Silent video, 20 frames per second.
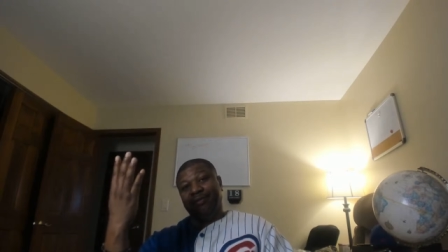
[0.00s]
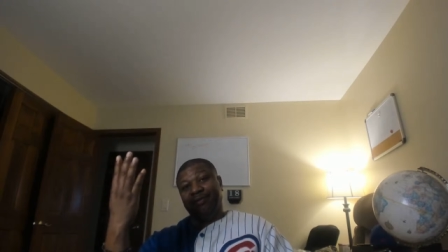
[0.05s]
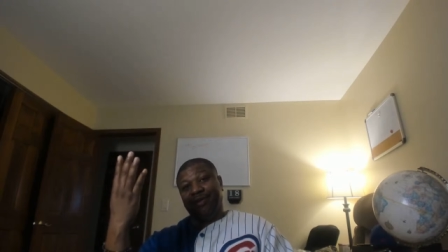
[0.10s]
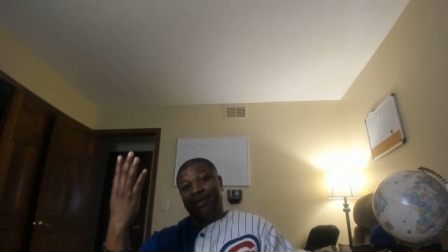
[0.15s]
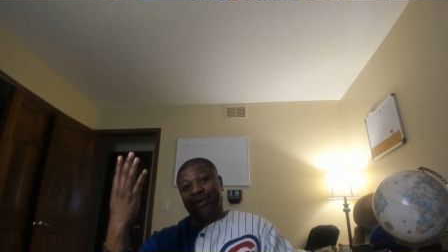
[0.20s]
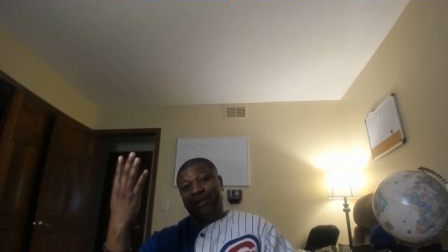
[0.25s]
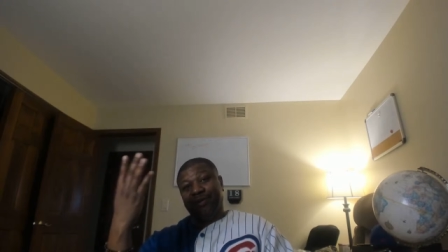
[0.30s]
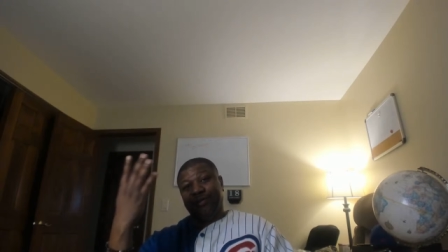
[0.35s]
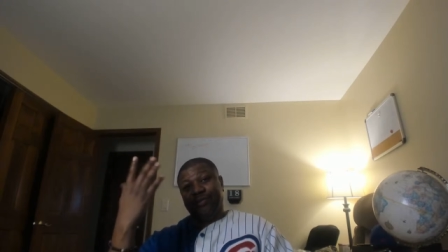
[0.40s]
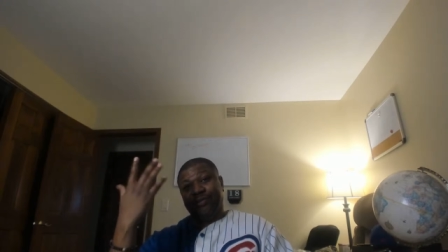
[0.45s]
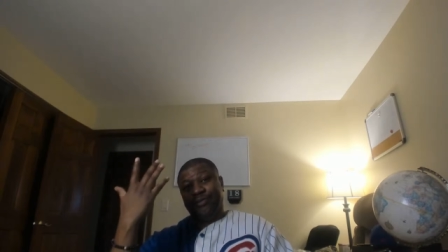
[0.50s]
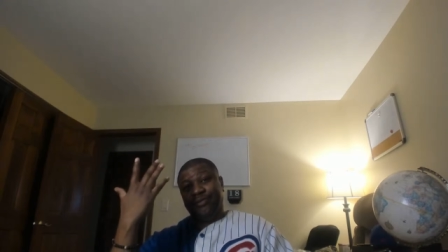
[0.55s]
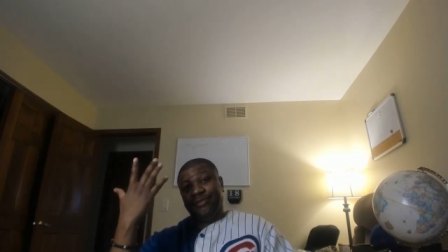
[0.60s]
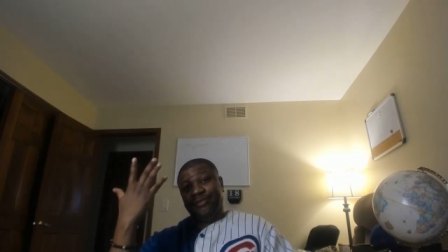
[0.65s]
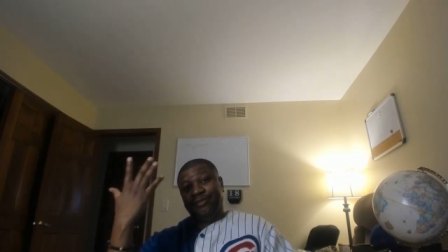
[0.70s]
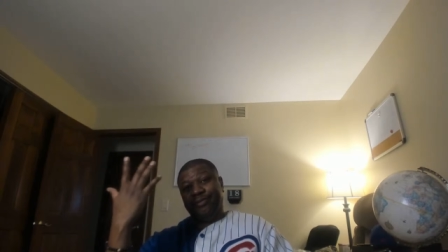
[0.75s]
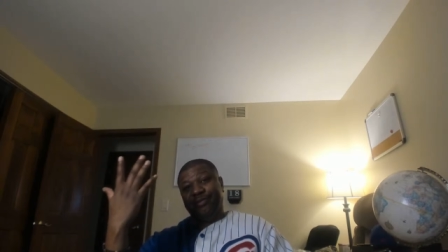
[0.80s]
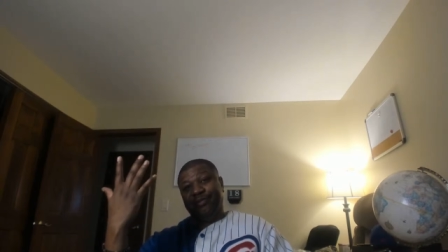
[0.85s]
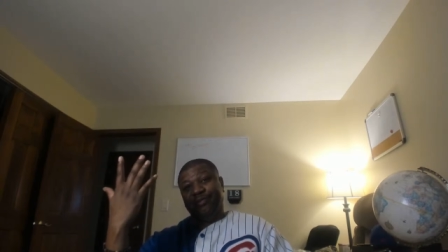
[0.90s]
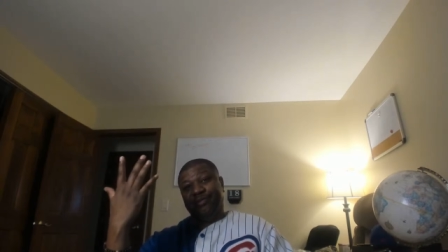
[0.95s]
four,
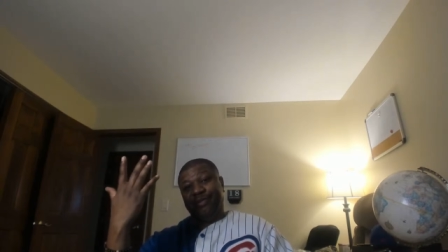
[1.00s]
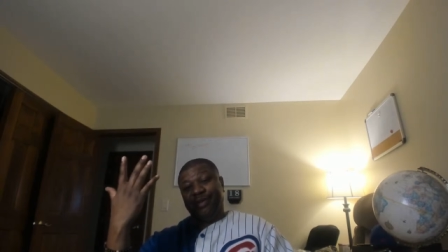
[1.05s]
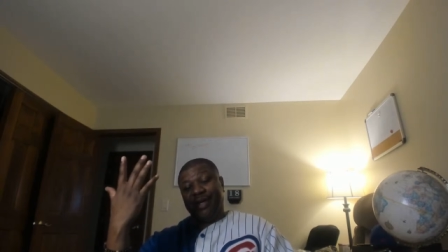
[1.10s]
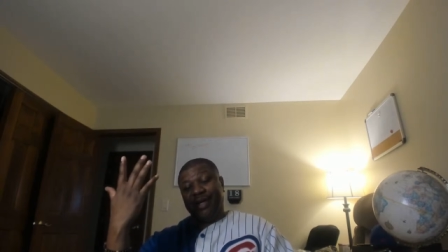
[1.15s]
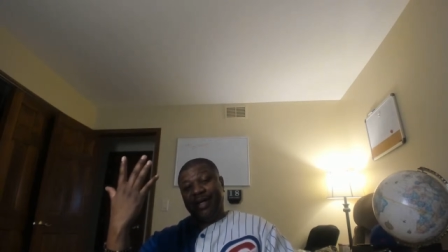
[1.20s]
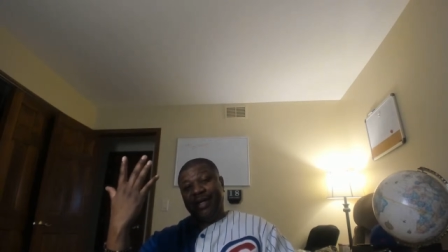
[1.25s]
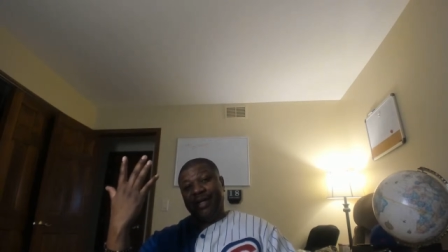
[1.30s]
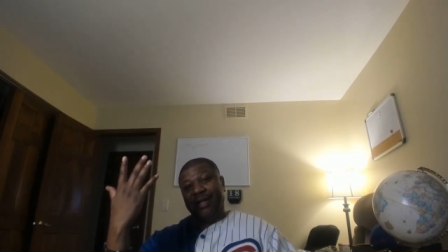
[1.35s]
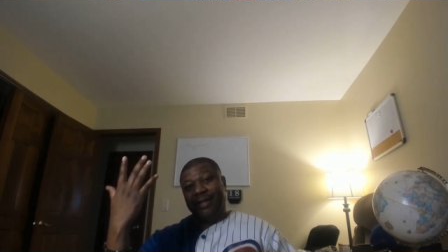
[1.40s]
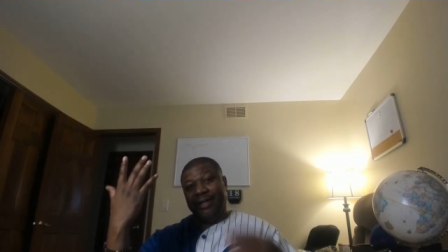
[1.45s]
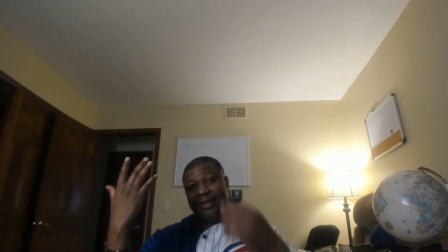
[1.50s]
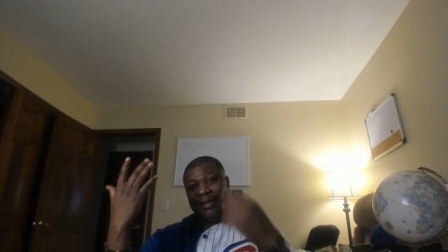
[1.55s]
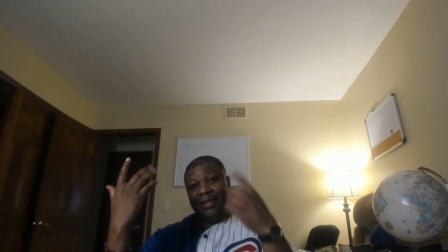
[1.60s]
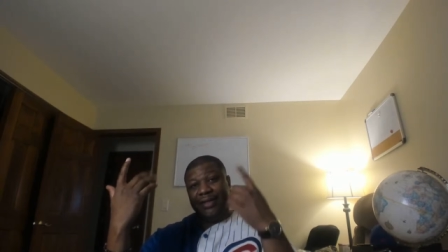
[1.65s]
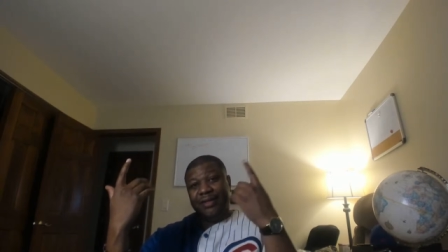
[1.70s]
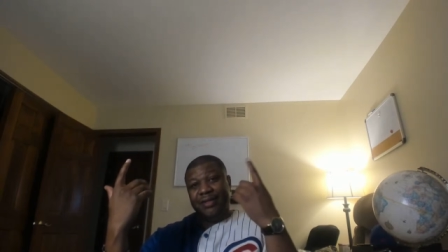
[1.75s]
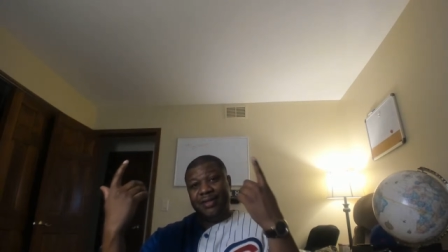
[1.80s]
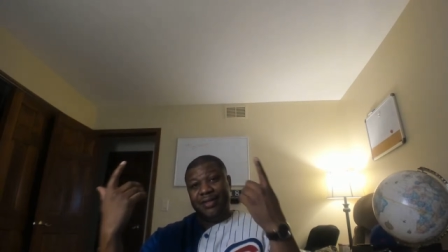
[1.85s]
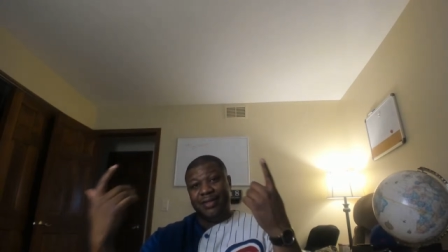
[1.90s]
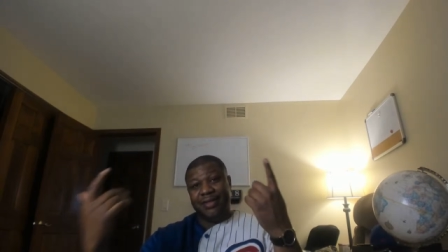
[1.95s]
five,
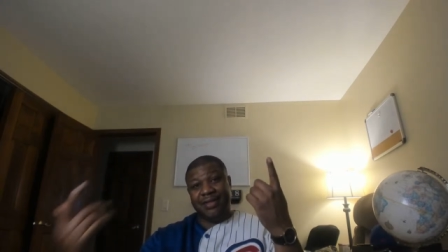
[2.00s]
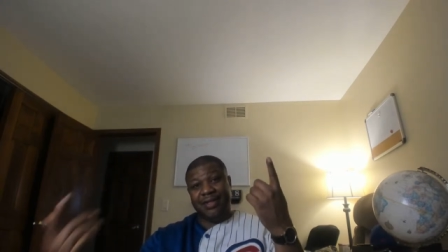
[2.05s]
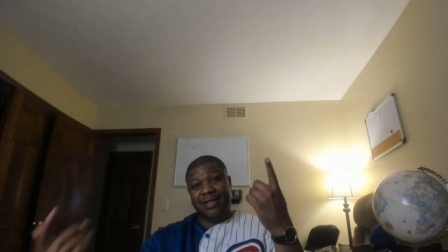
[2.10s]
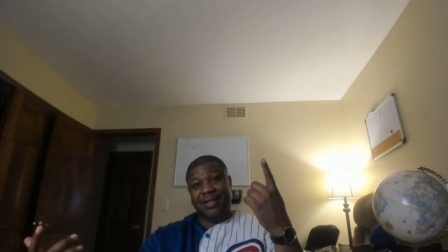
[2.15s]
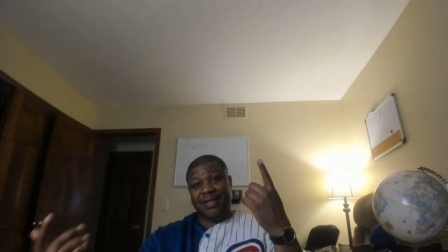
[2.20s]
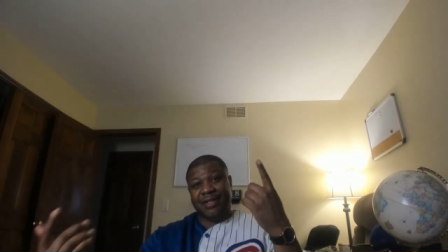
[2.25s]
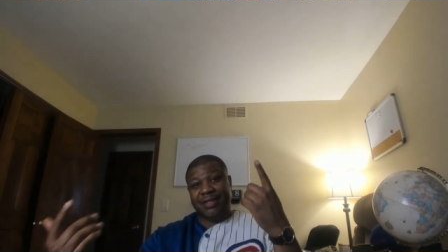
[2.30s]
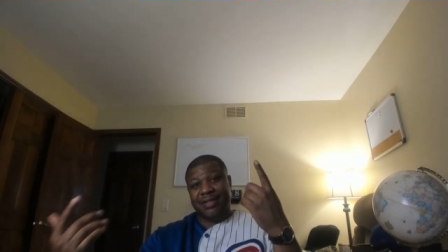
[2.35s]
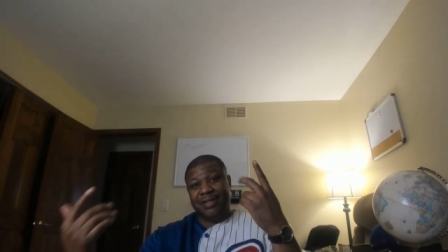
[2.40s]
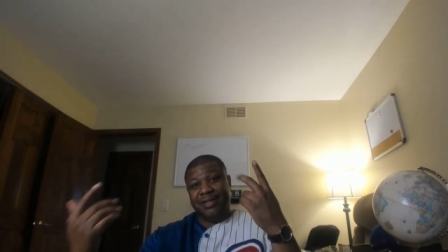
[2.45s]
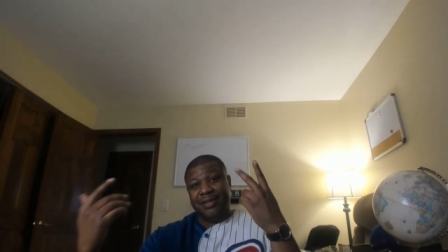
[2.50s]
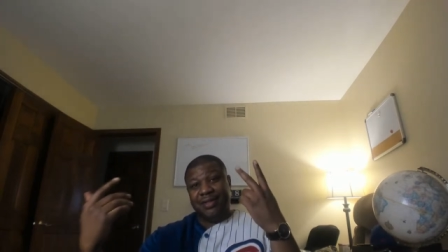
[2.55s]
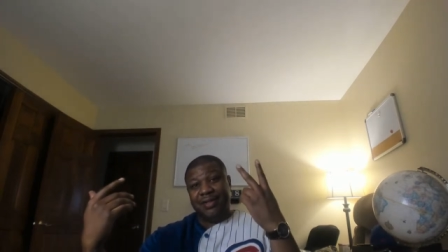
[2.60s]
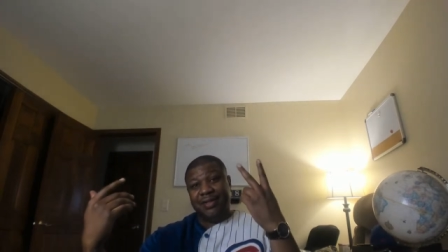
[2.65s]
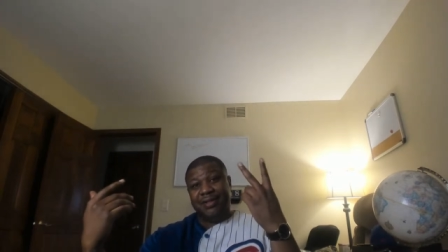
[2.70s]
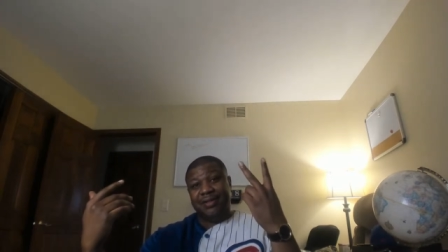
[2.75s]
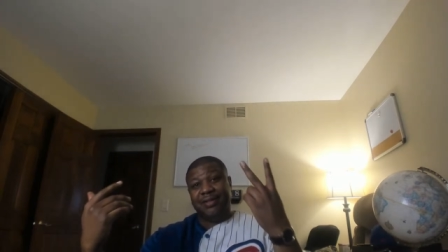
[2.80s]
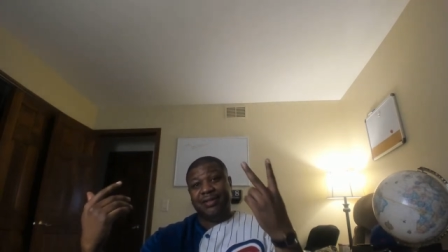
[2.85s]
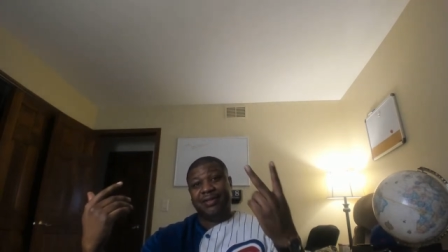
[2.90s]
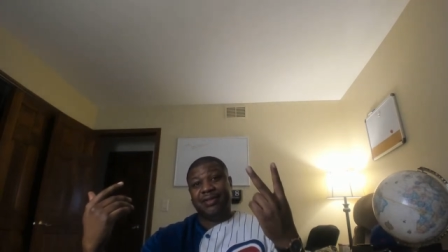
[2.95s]
six,
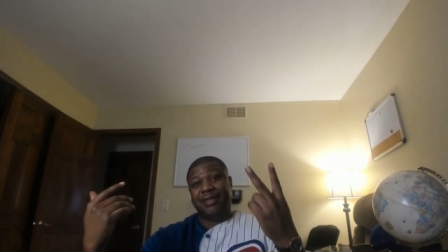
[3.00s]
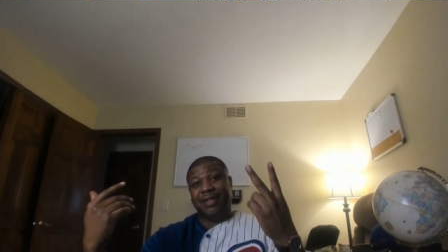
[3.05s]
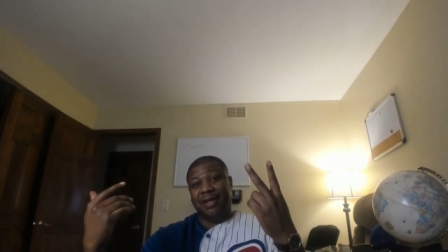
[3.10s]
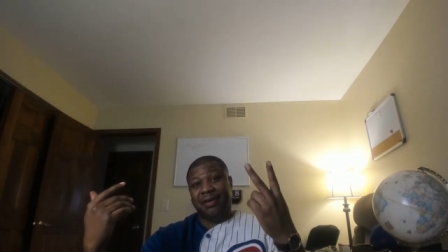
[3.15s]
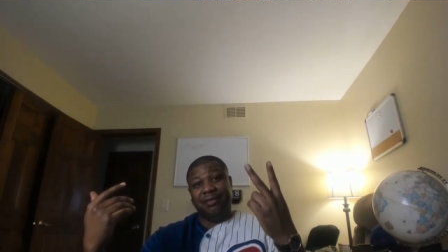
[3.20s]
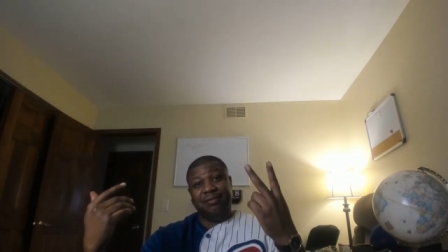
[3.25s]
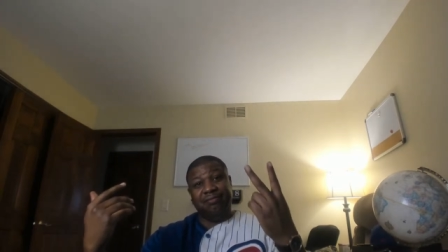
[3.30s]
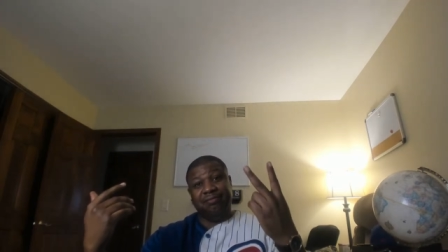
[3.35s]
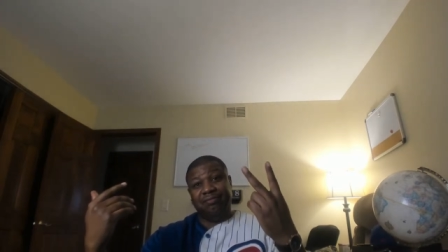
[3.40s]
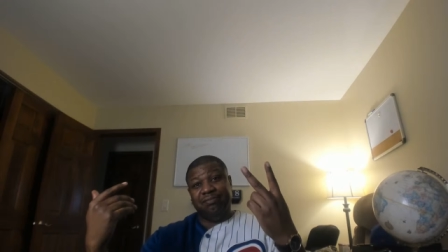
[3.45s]
seven.